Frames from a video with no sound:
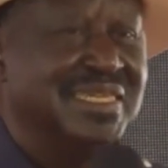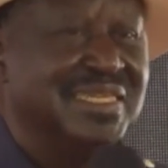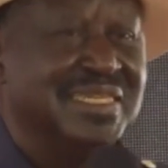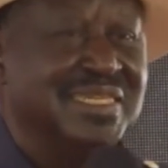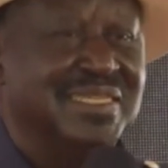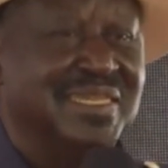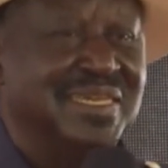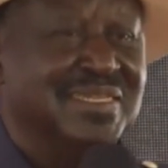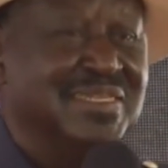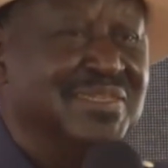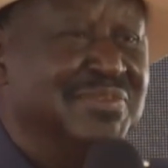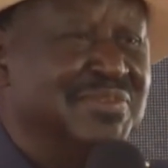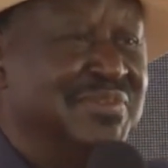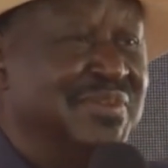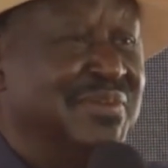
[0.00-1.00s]
That is
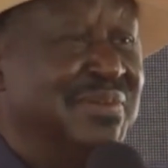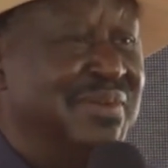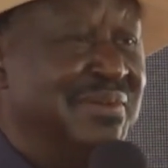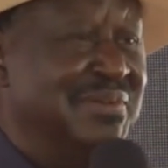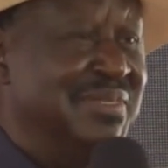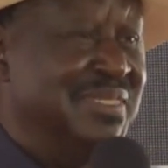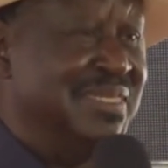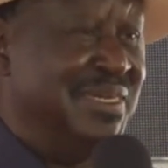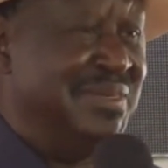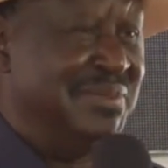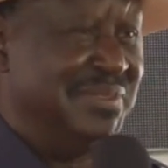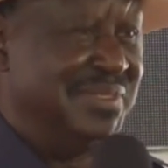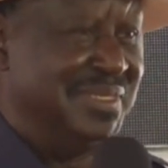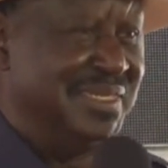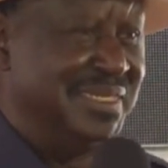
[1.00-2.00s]
for now our
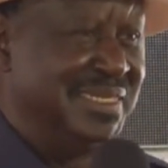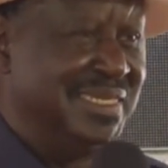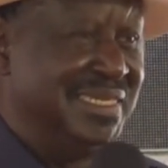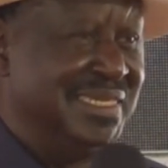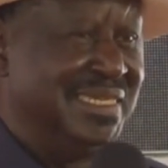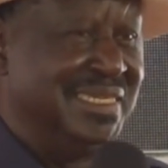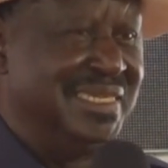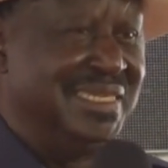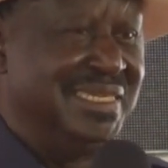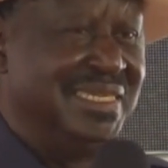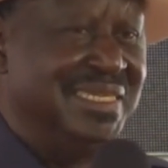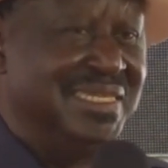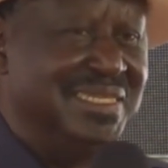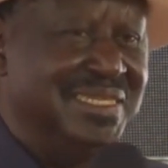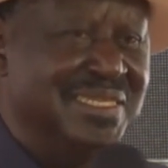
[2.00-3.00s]
town.
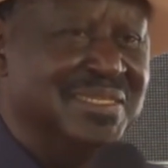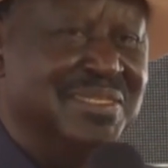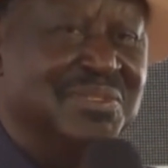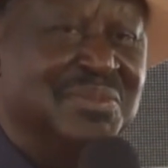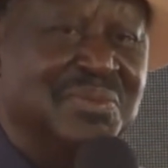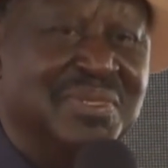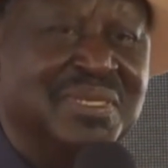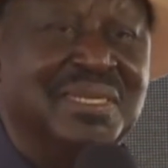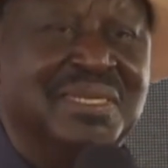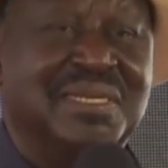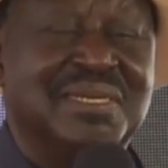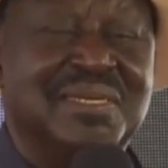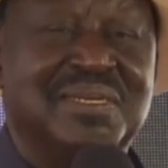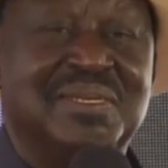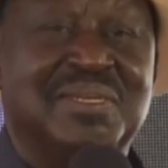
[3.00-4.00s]
That is
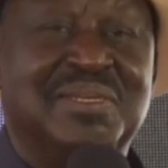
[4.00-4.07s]
where